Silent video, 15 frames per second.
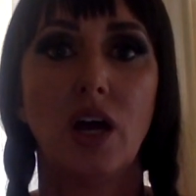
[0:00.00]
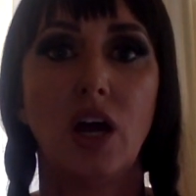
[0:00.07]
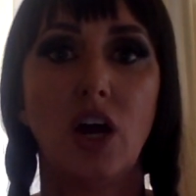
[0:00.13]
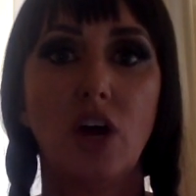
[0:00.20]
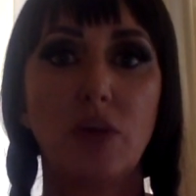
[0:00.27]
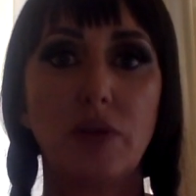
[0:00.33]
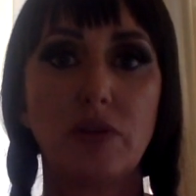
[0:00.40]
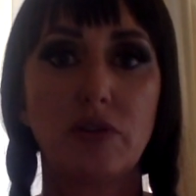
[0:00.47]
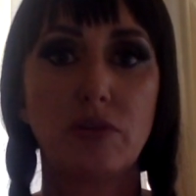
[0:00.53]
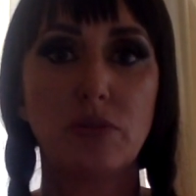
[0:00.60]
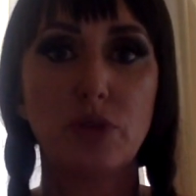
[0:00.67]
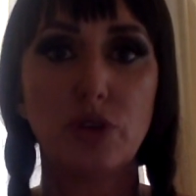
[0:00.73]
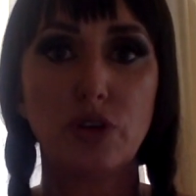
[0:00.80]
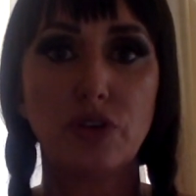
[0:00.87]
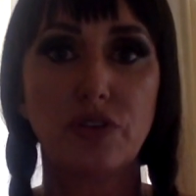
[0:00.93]
help me
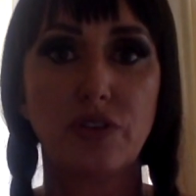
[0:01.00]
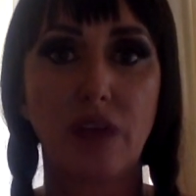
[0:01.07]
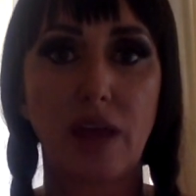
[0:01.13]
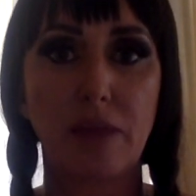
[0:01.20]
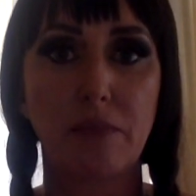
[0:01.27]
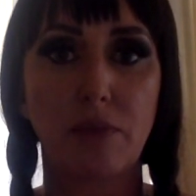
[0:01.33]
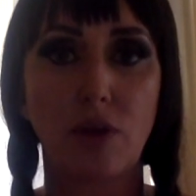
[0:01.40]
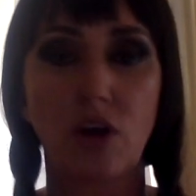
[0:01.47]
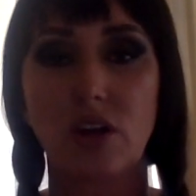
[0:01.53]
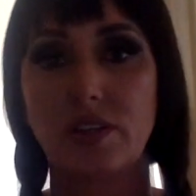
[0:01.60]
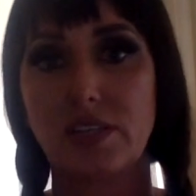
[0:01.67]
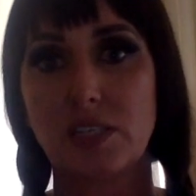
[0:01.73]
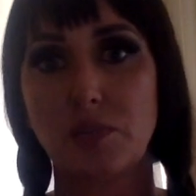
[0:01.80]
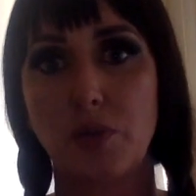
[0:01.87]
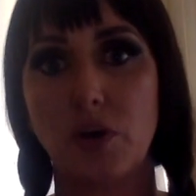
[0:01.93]
remove and block
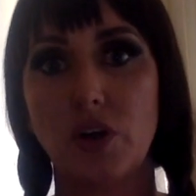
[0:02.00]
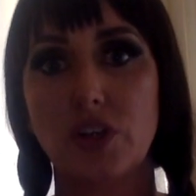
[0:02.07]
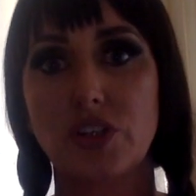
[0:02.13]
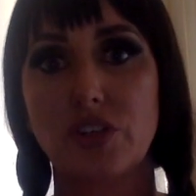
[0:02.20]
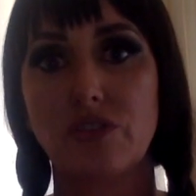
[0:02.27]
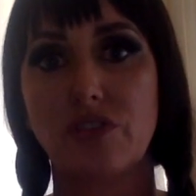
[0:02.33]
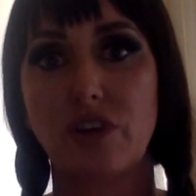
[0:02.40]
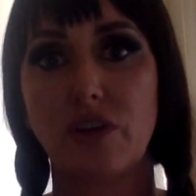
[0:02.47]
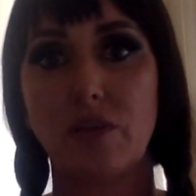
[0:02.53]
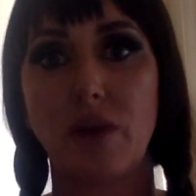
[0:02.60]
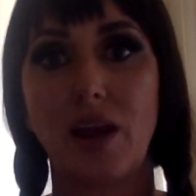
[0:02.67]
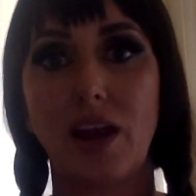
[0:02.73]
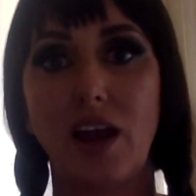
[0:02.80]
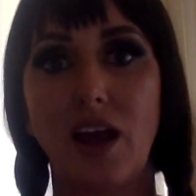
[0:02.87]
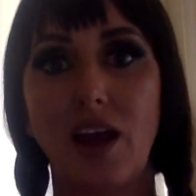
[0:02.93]
this person from
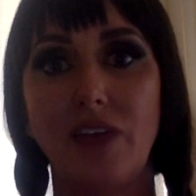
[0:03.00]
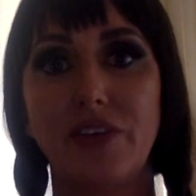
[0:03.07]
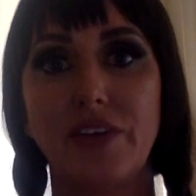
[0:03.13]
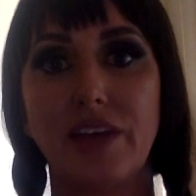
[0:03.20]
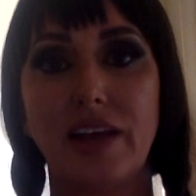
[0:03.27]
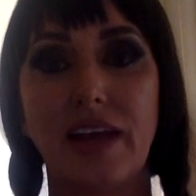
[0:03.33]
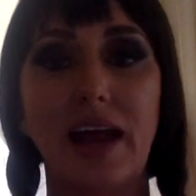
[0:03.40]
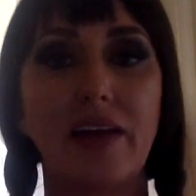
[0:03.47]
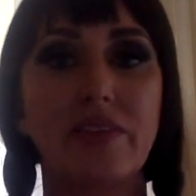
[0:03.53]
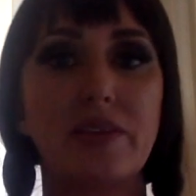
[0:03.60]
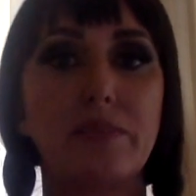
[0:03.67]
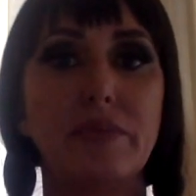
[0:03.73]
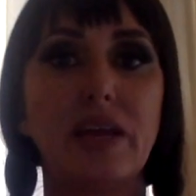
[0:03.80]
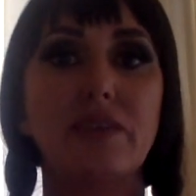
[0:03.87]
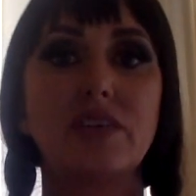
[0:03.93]
my life and allow
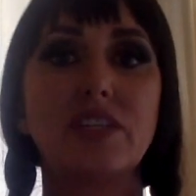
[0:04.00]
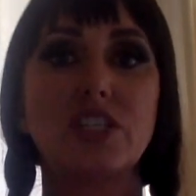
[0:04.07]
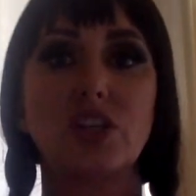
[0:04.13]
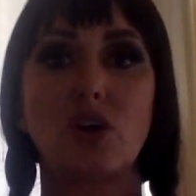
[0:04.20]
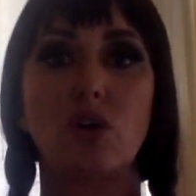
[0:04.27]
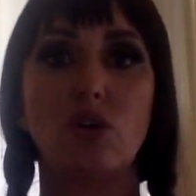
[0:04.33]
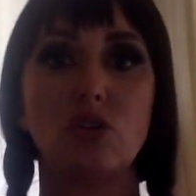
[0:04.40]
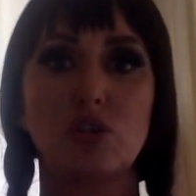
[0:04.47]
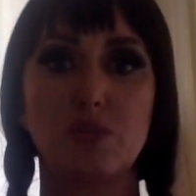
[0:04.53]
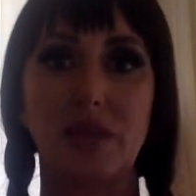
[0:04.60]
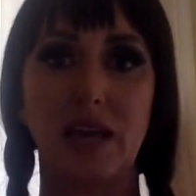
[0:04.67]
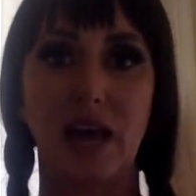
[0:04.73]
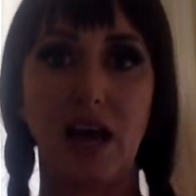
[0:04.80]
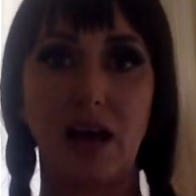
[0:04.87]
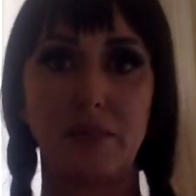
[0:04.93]
them never to cause
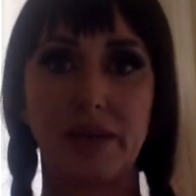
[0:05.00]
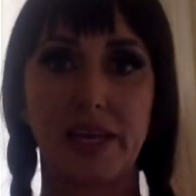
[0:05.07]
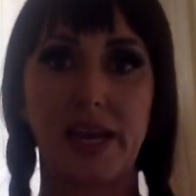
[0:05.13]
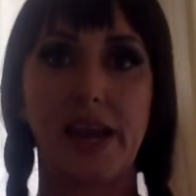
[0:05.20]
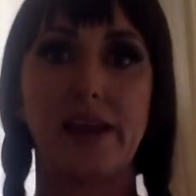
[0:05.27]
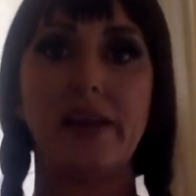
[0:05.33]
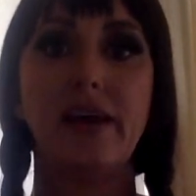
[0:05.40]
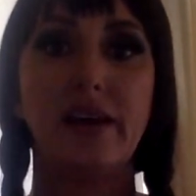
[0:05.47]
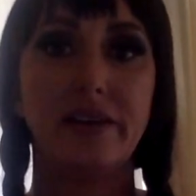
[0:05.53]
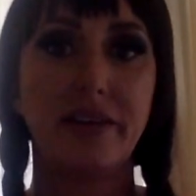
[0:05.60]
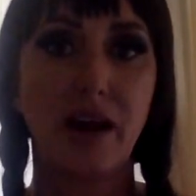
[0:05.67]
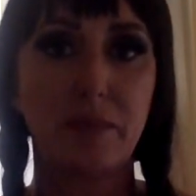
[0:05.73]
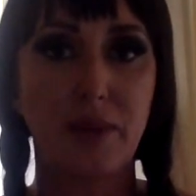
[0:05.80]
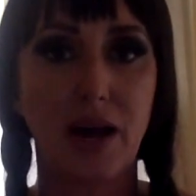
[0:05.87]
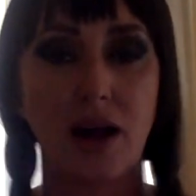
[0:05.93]
me harm again,
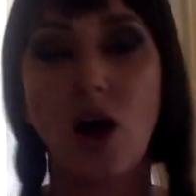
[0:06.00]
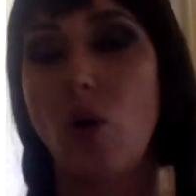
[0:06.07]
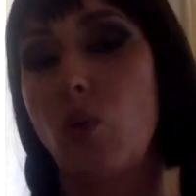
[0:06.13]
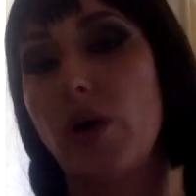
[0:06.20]
Nama.